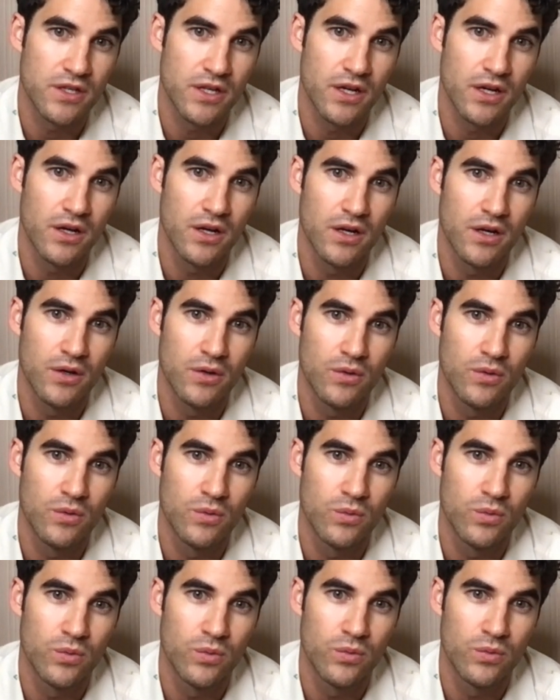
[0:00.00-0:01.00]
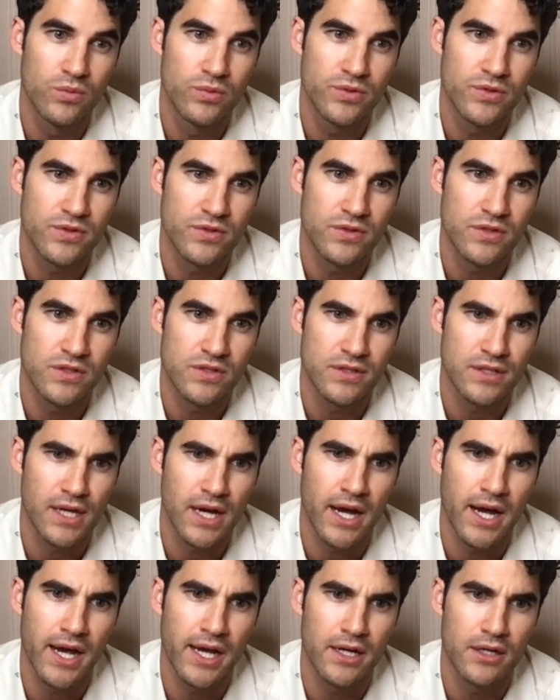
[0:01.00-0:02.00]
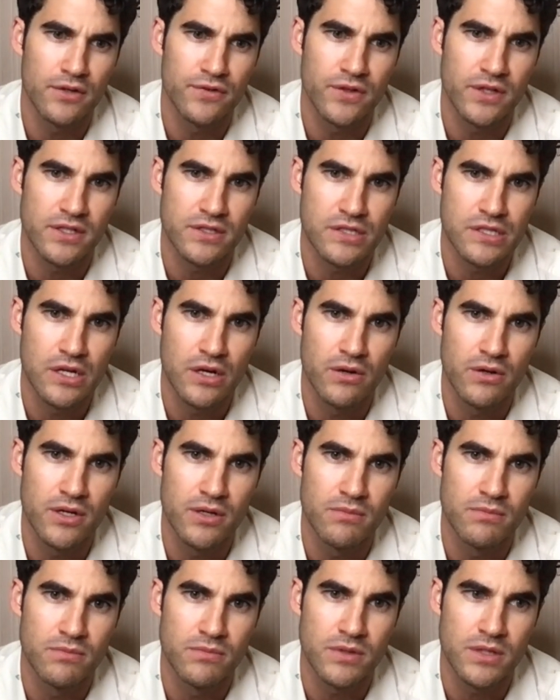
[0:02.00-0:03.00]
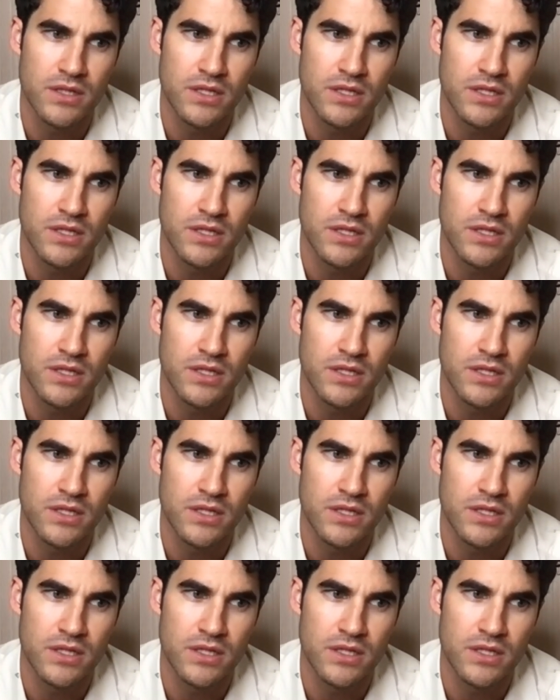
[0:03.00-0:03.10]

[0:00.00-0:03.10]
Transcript: this guy. I don't know if you guys know him.